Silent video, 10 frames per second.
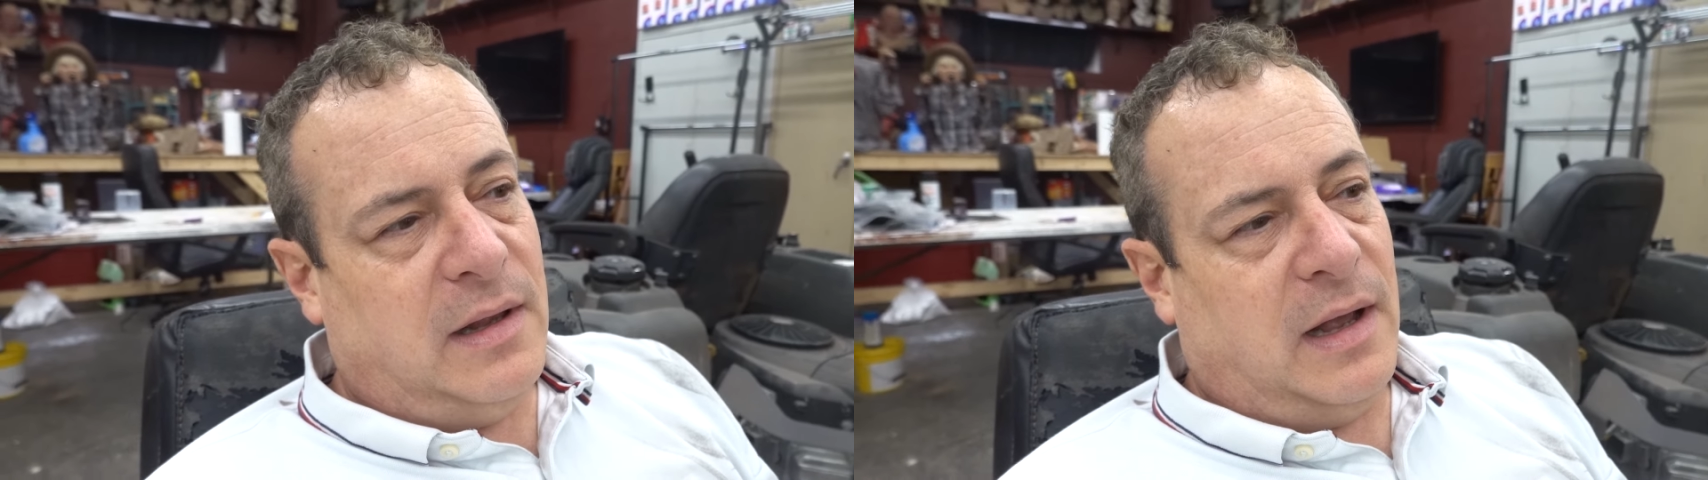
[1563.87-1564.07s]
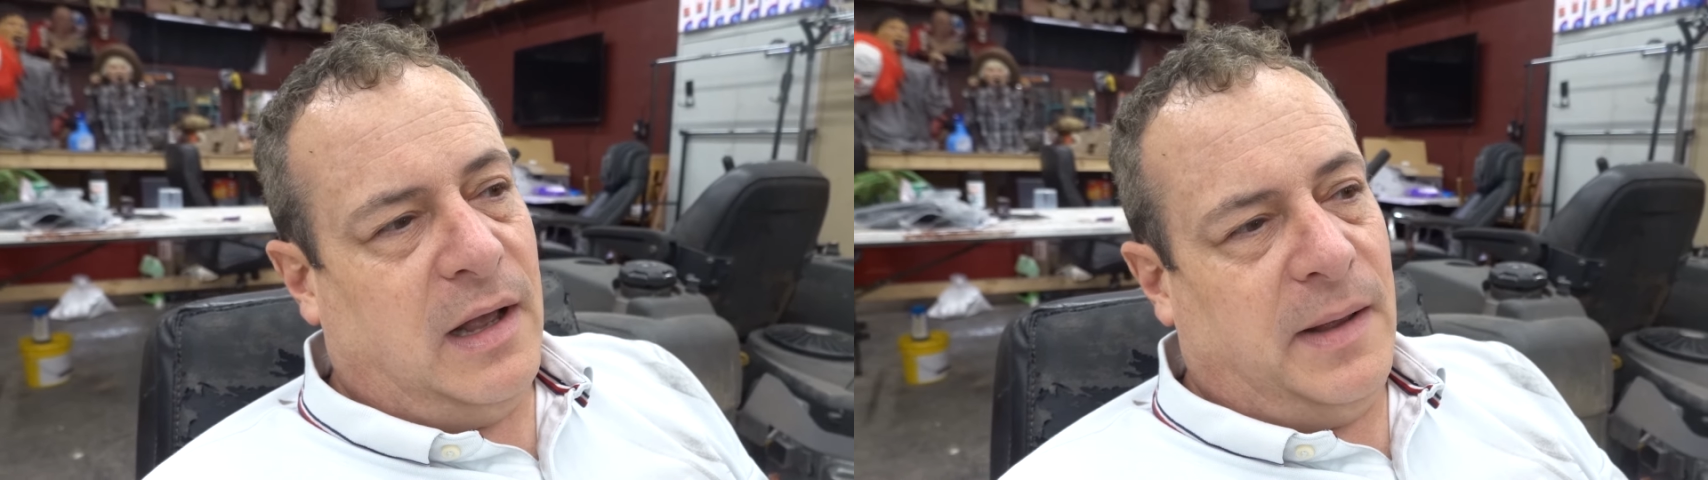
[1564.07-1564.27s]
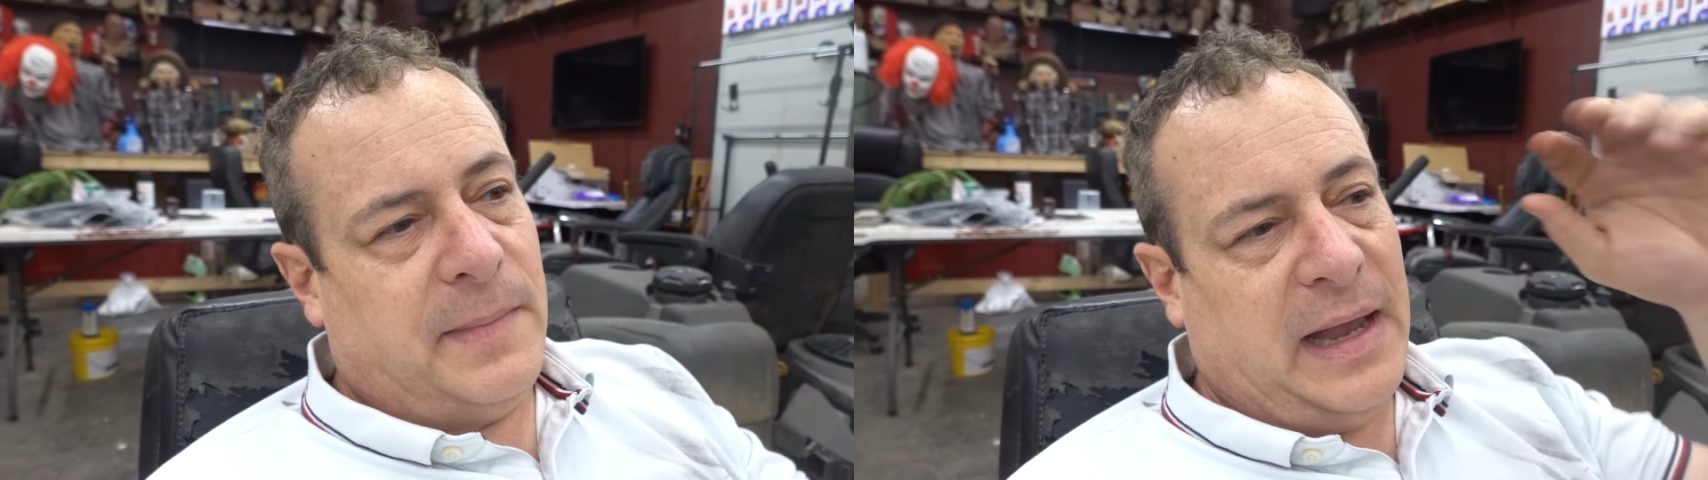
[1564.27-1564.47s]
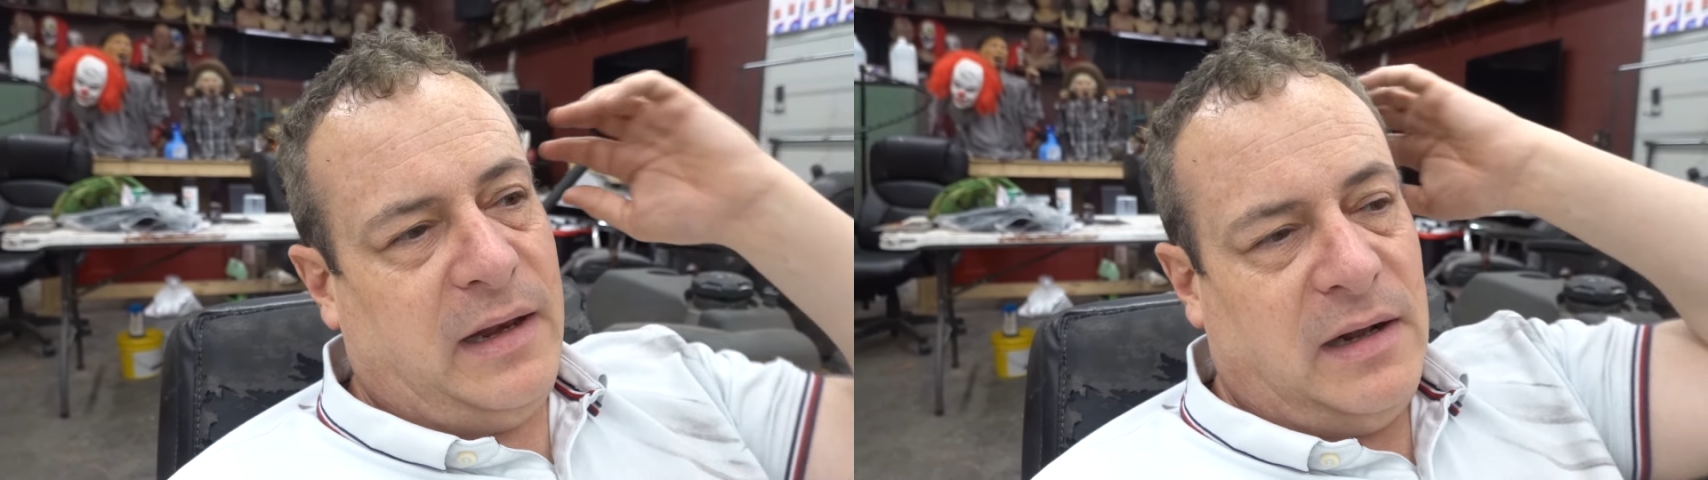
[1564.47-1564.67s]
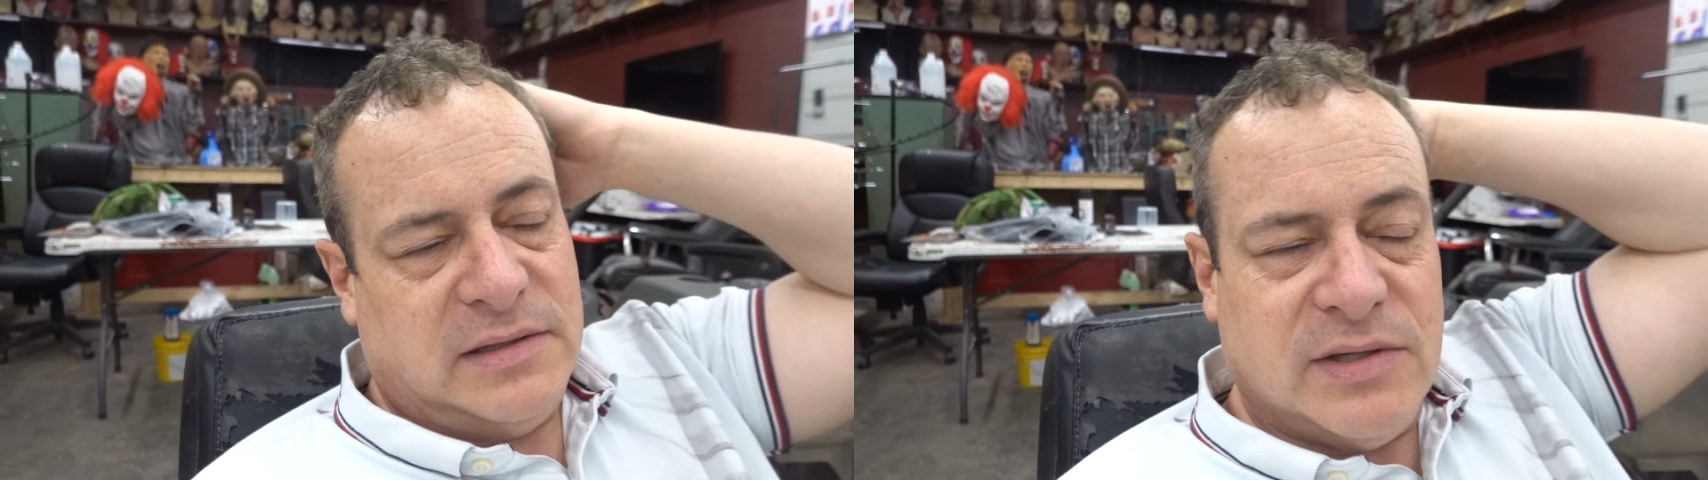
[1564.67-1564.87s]
I
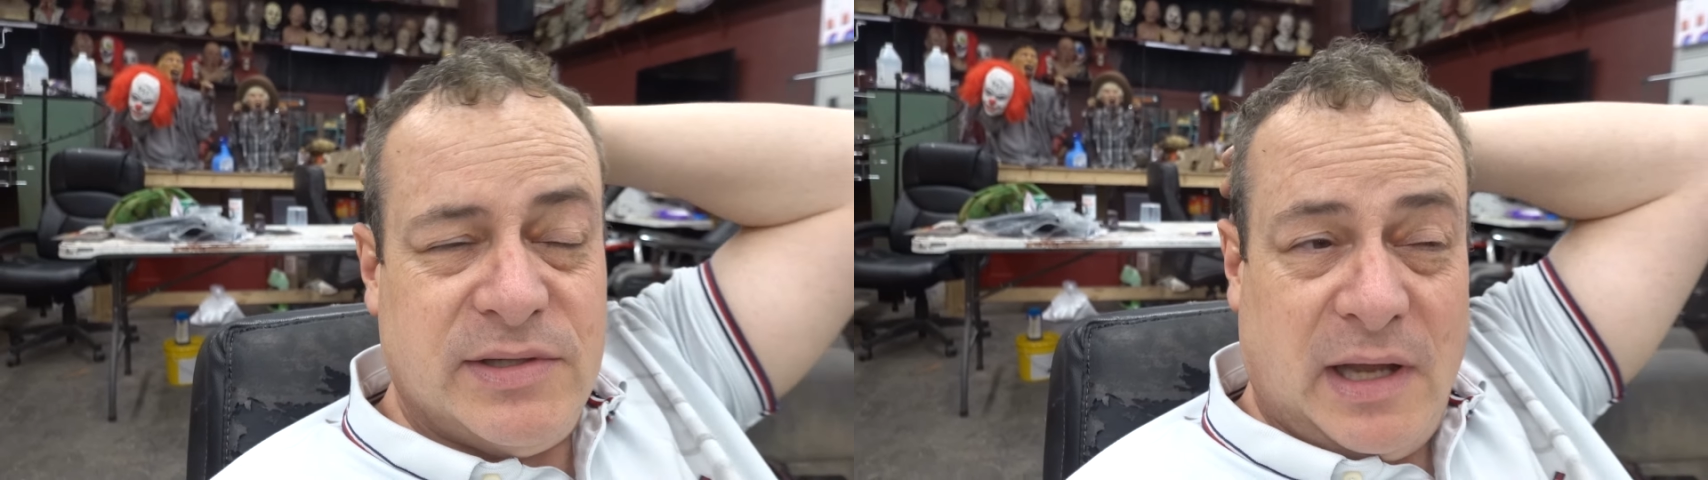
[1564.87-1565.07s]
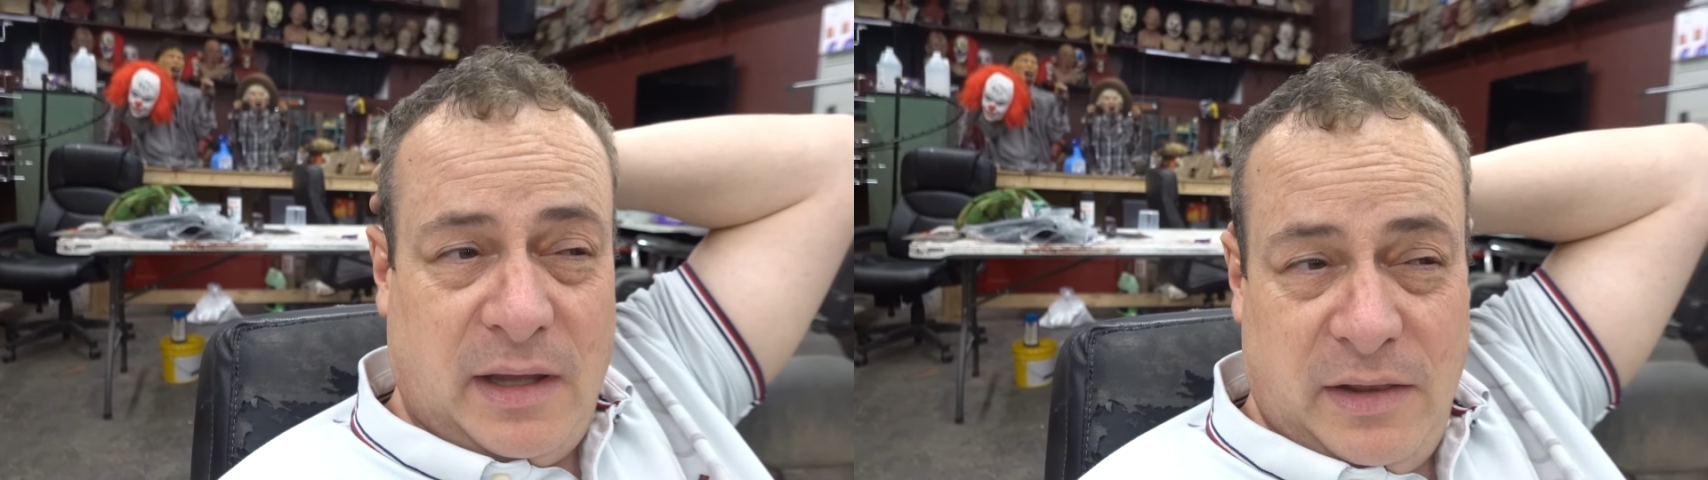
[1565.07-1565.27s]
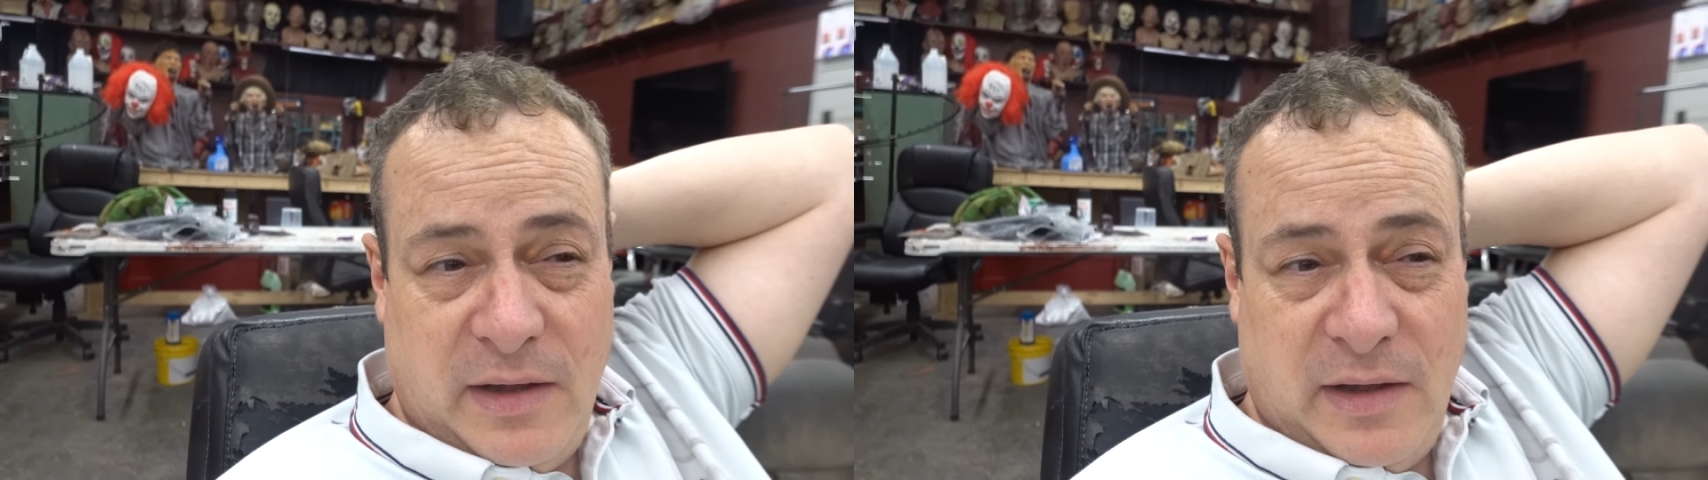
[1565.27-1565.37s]
can also tell you